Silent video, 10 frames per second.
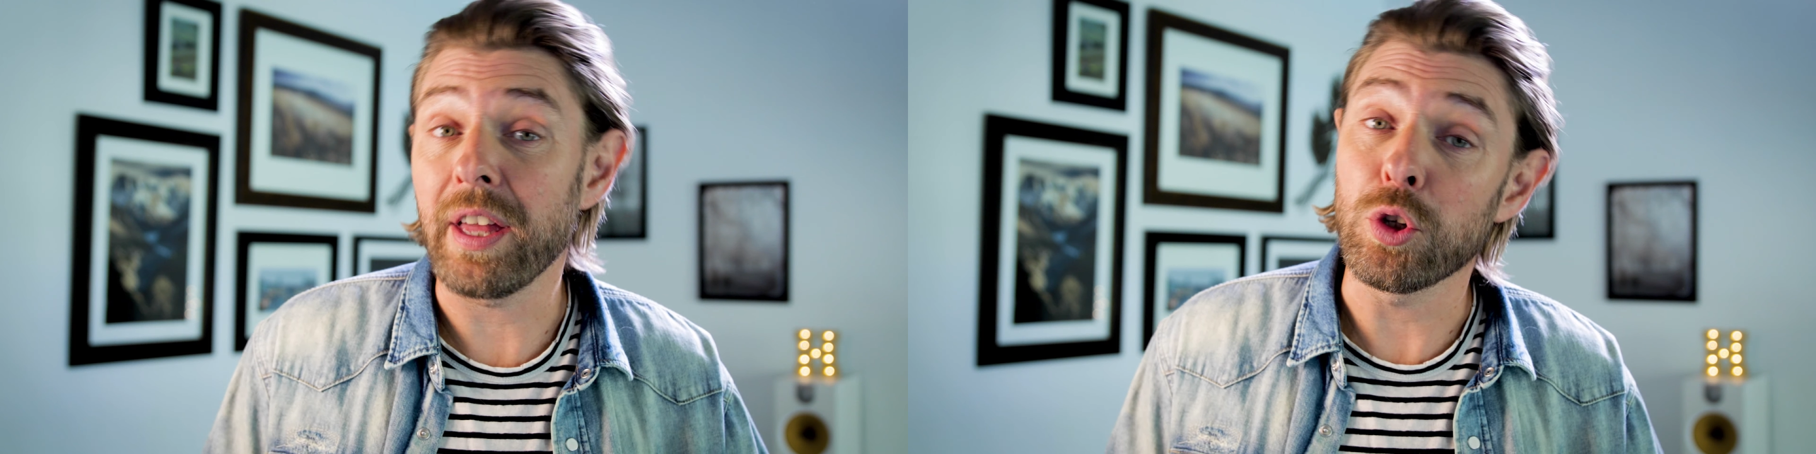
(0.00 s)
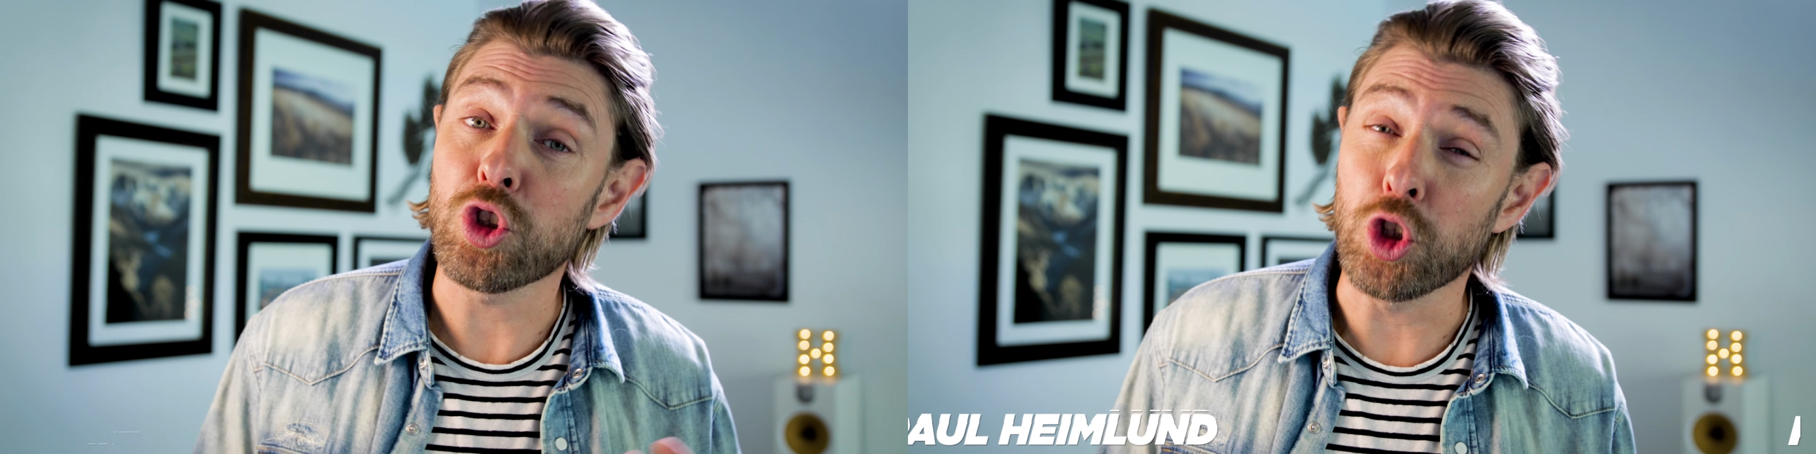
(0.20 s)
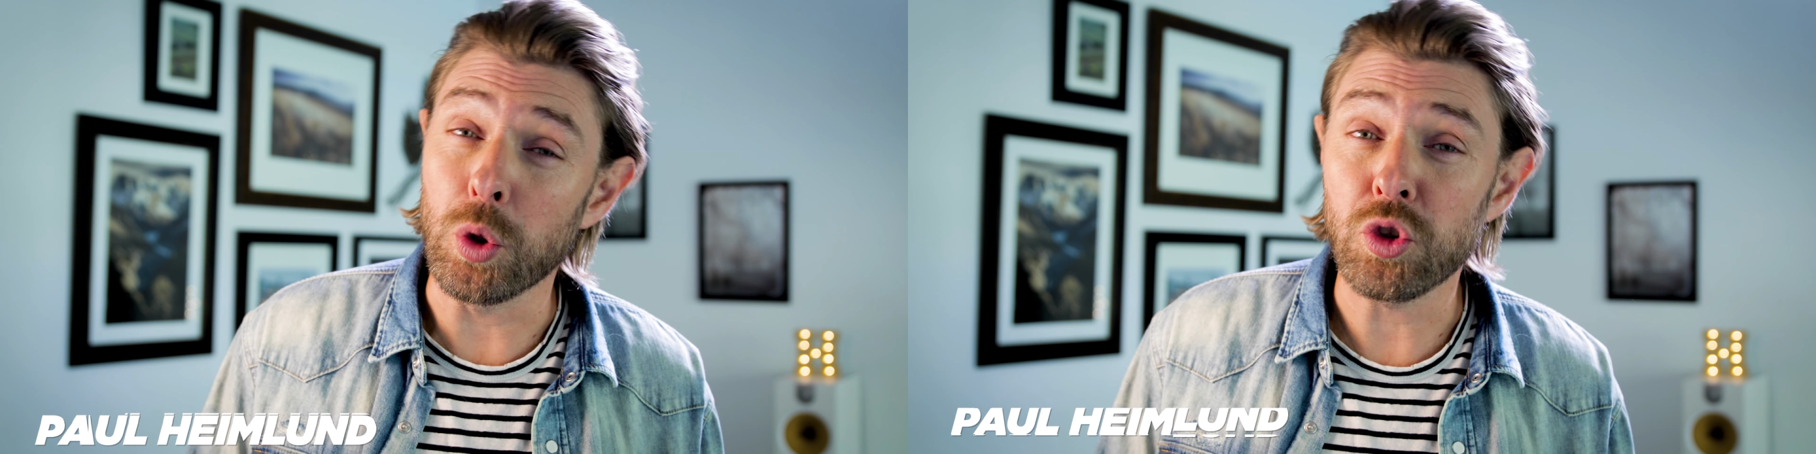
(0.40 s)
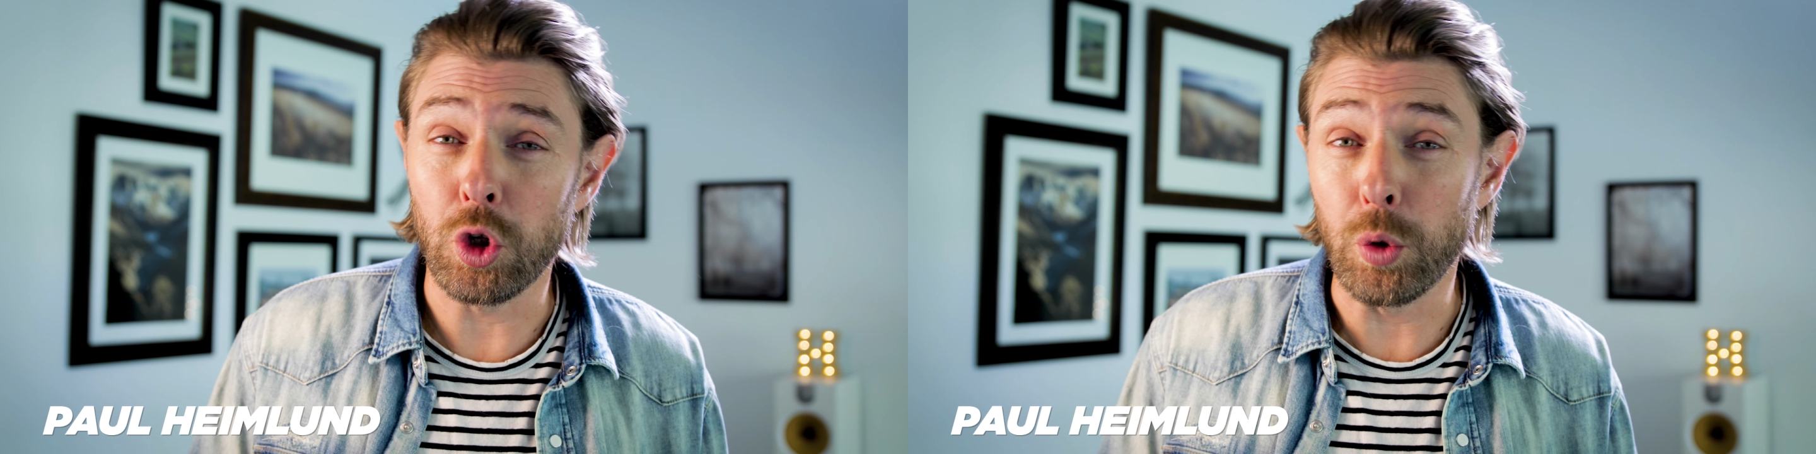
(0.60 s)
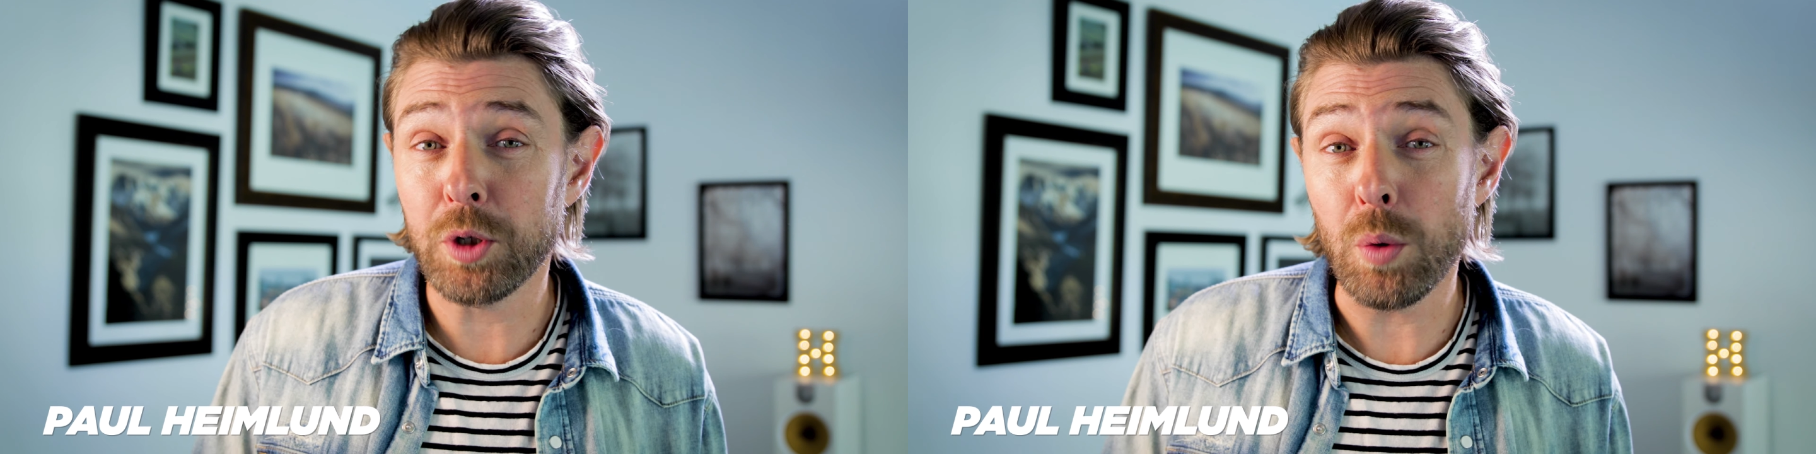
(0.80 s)
that you should use the
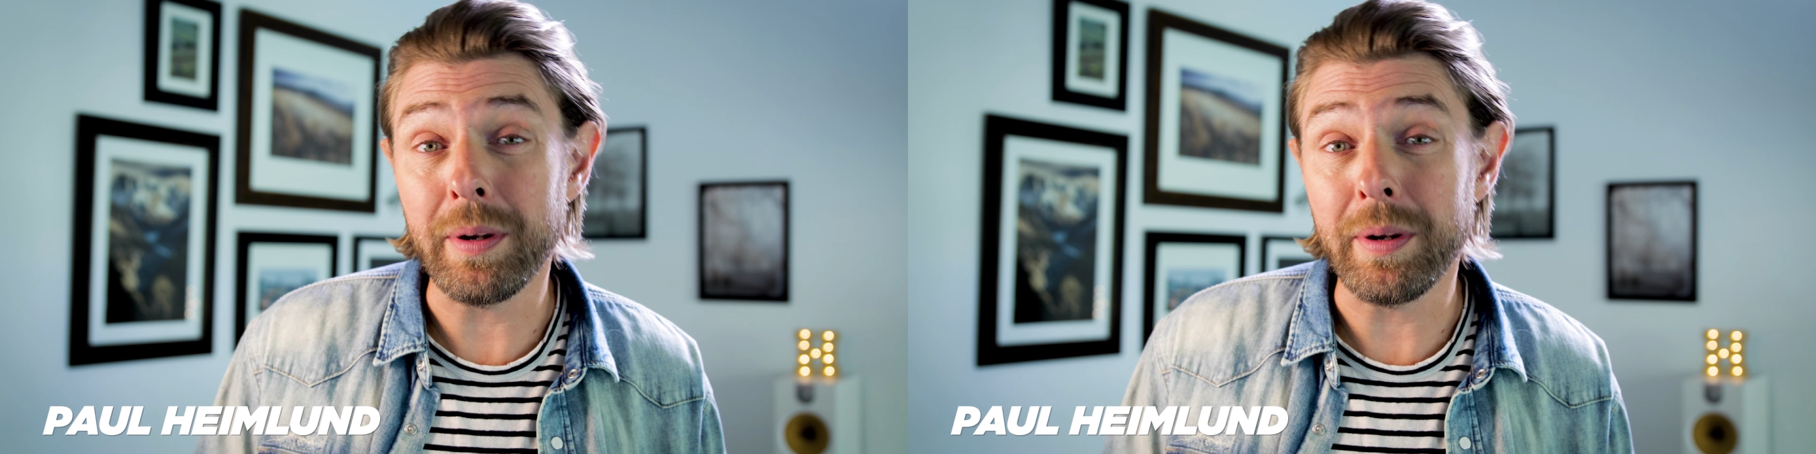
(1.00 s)
LUME CUBE